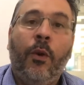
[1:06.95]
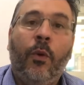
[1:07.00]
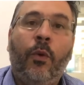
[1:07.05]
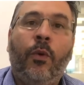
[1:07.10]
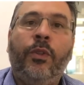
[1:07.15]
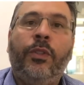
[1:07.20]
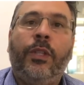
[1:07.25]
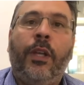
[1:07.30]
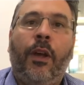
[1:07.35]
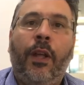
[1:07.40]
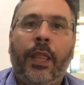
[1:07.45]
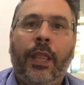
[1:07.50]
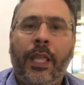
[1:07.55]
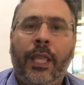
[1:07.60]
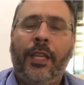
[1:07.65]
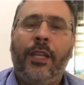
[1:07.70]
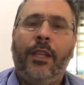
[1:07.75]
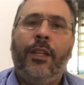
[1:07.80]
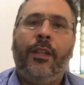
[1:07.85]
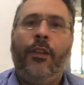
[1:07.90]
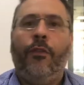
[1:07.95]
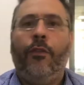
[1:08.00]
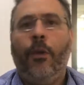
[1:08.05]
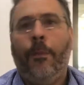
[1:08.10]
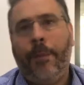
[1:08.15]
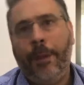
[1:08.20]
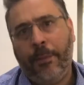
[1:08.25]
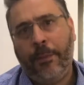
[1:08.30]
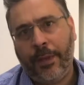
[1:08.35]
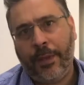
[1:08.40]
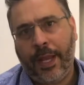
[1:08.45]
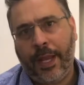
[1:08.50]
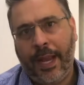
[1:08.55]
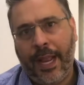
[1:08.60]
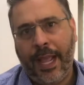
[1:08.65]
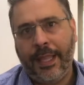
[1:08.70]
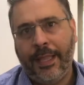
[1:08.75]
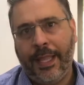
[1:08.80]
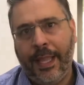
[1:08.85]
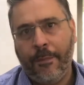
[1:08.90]
Also, I think you, have got people that
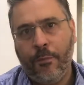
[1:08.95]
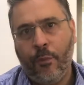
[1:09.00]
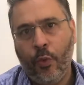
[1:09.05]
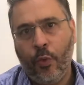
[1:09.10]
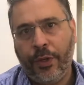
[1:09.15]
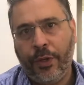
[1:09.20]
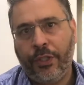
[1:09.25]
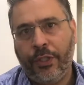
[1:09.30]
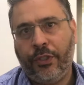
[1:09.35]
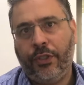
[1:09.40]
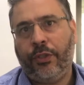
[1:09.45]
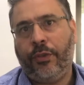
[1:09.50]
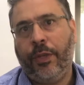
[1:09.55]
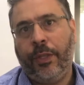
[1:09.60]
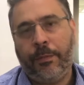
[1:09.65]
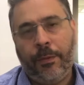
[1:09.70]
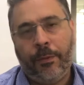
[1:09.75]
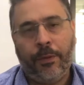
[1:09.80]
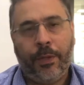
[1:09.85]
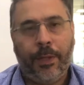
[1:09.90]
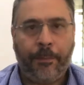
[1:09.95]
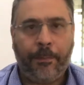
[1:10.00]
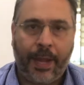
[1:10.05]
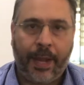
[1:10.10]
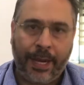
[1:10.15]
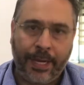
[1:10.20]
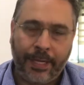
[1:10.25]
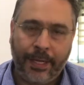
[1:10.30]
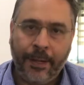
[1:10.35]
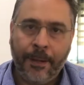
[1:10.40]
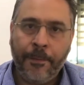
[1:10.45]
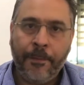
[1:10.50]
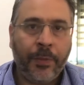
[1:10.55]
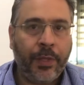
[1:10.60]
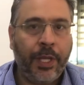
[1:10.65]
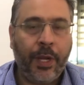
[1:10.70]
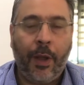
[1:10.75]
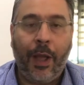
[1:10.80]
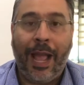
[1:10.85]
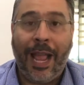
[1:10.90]
had that mortgage stress, people that paid
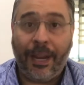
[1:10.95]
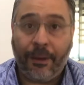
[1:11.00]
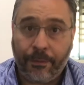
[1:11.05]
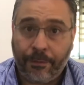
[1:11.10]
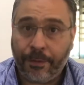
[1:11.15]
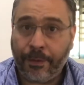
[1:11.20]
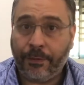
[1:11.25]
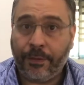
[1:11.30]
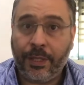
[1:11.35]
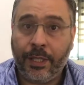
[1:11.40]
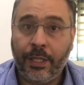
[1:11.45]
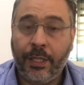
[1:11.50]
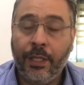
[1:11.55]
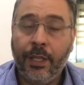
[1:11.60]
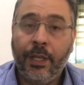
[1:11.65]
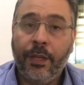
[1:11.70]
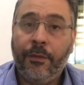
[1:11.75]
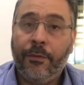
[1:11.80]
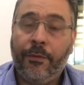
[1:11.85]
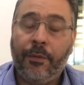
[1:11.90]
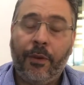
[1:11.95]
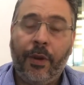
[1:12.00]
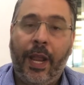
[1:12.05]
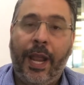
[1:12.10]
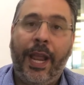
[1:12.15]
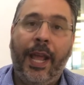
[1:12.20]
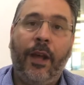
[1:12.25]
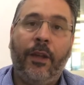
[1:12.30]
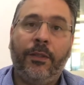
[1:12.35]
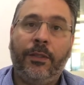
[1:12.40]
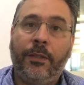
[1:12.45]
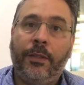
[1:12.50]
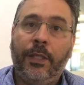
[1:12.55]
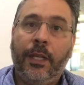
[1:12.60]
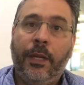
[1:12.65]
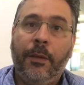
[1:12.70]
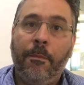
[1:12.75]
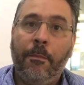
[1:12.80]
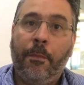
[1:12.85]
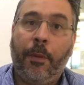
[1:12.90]
you know eight fifty for a house
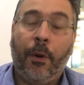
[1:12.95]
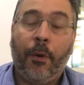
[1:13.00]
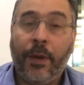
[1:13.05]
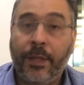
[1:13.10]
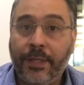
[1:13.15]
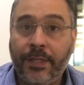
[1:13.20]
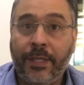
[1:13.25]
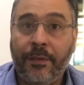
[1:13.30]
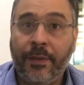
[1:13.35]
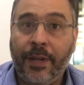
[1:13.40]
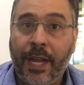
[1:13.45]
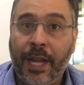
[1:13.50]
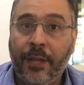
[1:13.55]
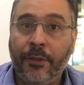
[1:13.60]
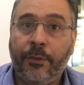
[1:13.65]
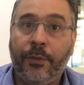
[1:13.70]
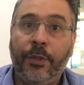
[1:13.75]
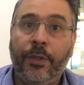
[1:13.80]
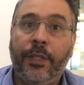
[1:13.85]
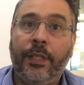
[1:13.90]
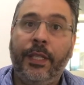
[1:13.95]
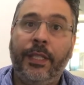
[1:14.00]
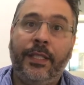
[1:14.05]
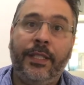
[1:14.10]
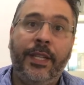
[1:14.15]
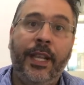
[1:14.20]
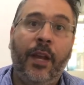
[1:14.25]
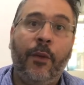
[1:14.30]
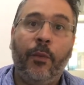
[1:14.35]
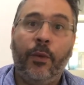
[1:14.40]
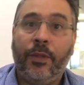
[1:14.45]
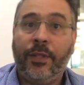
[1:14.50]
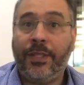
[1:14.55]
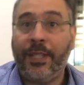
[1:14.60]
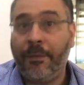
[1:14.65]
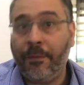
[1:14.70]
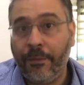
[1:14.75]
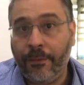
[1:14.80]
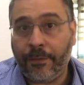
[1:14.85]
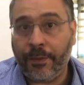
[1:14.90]
borrowed 700 it's now worth
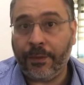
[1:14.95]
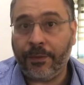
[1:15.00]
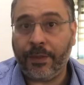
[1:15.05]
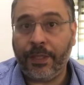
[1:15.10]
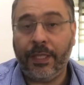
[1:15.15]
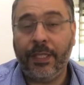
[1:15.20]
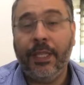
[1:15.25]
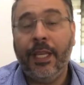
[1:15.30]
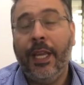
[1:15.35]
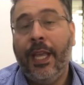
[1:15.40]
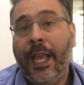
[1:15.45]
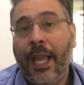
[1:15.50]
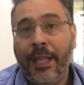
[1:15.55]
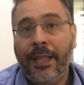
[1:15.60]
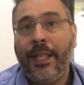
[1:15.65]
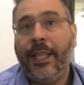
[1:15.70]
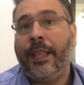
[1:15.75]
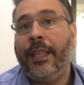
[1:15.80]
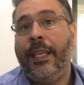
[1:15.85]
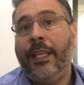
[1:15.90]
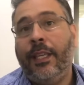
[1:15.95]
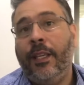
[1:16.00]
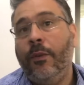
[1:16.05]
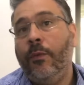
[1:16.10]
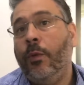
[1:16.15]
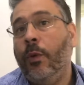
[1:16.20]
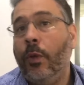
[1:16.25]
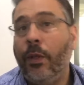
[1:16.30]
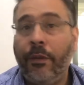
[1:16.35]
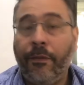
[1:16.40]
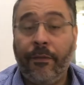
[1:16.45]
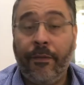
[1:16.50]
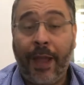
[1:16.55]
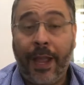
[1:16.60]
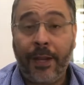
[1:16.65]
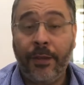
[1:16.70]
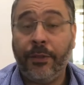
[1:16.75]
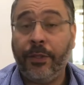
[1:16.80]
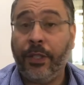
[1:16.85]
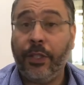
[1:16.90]
750 and they're thinking well if
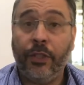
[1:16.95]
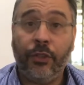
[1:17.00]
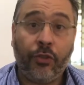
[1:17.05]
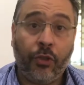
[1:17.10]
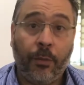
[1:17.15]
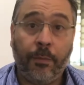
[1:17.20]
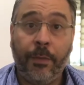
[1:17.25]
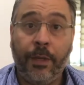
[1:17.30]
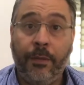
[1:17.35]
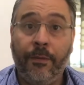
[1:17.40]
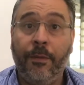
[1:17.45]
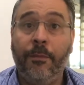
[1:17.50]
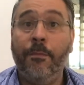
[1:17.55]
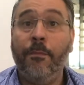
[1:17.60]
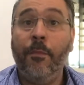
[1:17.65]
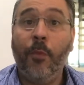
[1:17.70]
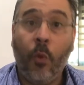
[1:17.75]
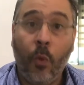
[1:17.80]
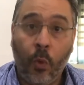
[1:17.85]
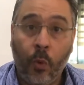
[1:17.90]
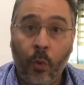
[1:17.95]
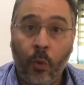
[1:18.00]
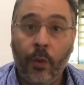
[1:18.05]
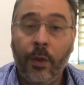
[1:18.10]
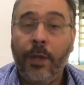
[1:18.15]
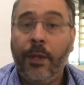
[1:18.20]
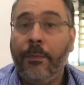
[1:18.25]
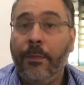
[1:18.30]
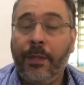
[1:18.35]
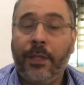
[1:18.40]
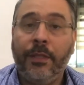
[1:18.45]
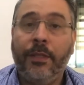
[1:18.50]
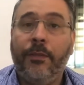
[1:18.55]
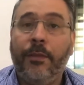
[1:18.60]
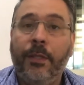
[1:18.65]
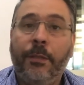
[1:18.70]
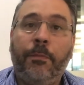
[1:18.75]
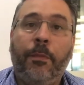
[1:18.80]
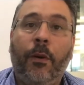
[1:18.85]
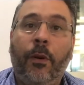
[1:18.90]
values are going to drop even more because of
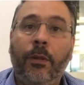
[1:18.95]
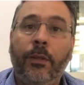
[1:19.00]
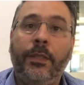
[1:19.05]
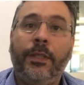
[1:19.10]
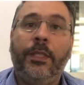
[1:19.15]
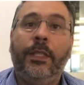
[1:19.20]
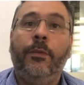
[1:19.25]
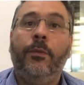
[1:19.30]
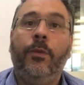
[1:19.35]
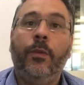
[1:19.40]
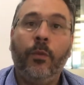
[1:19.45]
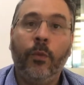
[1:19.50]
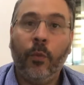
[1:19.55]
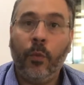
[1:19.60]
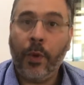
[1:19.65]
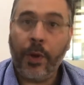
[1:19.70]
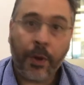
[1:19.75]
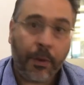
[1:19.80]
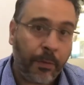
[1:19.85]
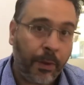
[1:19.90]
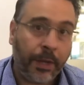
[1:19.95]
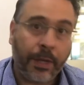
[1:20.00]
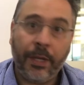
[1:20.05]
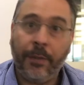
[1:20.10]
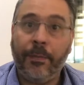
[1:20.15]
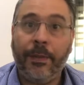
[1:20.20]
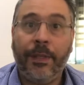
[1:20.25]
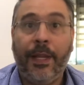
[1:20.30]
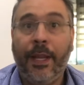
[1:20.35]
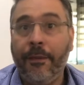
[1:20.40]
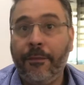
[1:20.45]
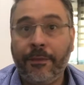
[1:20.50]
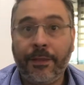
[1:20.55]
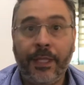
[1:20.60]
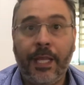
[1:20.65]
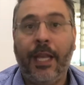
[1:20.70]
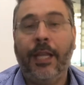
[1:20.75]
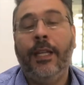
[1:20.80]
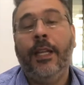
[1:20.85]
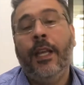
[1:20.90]
this policy well where am i going to be left
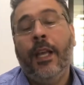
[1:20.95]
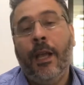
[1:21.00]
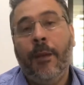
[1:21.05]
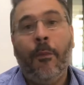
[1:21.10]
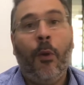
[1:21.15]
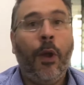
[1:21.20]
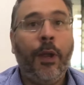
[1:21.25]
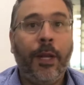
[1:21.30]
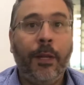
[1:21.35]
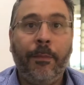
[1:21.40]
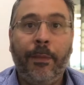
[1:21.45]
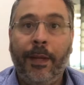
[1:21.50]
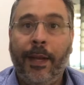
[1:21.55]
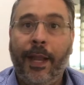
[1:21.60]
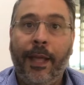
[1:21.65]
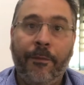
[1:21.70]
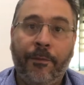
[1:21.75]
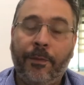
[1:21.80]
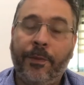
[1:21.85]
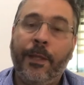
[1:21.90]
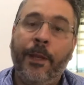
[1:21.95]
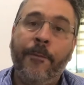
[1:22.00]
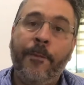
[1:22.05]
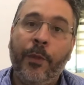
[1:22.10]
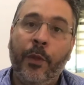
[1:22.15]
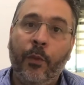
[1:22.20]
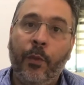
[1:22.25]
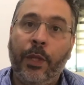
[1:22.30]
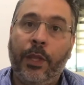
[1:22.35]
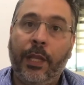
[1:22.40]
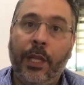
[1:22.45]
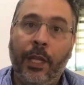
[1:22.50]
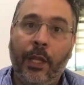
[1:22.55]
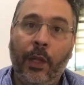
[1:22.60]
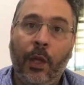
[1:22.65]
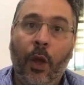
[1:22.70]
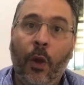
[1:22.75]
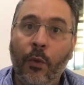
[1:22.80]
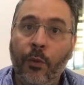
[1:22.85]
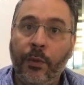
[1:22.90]
at am i going to be left with a
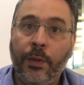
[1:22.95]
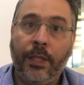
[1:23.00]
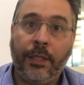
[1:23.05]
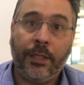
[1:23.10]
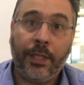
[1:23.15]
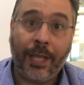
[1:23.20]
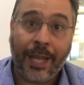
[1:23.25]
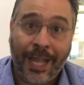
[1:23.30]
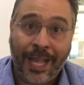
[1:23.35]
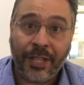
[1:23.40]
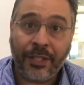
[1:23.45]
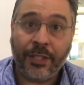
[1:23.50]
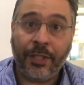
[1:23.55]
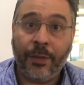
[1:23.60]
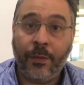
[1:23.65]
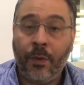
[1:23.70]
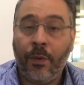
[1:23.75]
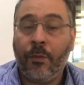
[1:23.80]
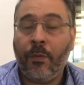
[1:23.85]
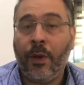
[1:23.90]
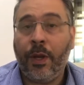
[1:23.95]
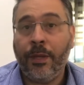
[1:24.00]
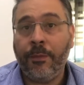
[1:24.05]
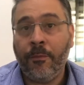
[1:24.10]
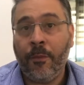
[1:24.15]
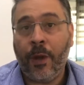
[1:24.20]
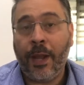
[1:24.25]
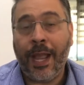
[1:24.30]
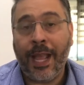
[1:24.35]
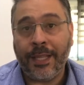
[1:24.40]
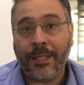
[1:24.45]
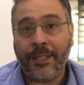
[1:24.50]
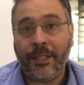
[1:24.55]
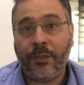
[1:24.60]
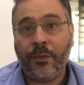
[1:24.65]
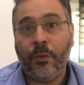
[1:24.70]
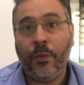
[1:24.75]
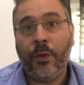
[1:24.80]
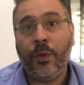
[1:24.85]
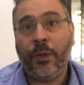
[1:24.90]
loan that's larger than what my, my
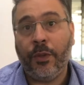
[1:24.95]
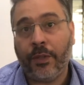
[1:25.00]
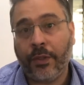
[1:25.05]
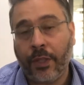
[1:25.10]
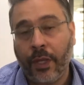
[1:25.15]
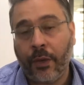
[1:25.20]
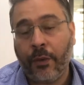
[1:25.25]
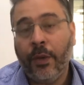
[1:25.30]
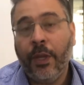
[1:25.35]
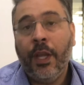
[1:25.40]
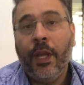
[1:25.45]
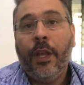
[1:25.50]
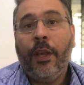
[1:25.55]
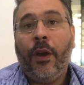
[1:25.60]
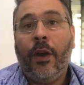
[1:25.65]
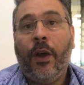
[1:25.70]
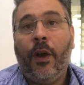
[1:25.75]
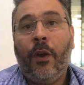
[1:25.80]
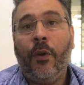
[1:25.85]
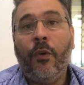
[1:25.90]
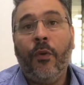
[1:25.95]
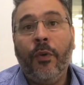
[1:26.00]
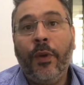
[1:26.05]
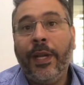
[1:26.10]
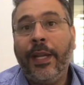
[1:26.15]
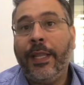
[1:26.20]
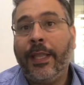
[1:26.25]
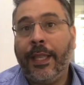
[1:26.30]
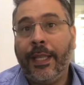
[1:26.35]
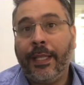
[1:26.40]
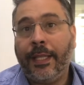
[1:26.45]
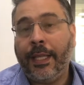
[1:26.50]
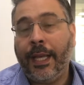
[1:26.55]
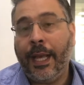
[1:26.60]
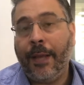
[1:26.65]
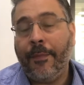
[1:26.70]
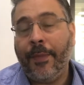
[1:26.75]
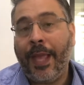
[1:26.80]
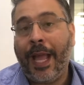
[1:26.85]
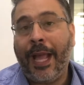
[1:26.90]
assets worth. So I really think
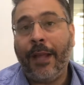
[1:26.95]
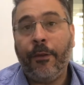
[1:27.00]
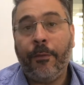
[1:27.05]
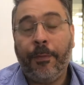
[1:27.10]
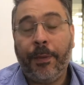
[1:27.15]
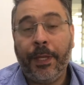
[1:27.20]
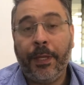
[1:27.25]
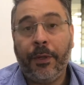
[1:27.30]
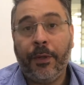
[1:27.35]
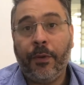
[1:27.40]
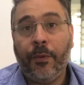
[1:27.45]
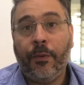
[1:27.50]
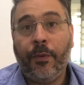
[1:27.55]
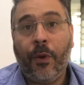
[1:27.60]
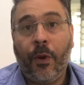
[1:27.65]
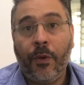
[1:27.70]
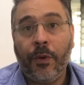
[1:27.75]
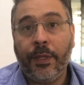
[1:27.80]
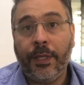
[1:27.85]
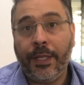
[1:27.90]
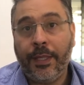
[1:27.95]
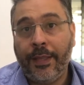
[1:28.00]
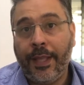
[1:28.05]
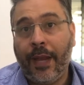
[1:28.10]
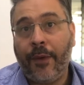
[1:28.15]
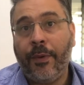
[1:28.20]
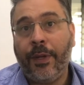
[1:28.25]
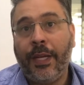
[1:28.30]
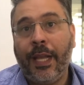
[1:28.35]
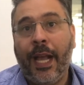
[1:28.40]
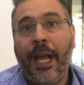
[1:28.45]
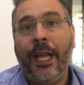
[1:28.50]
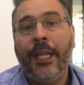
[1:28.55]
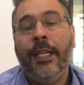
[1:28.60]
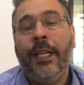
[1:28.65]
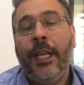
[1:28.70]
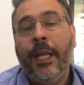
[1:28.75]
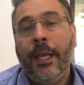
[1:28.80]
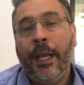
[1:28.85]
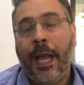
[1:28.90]
um, the ALP got it wrong in that regard.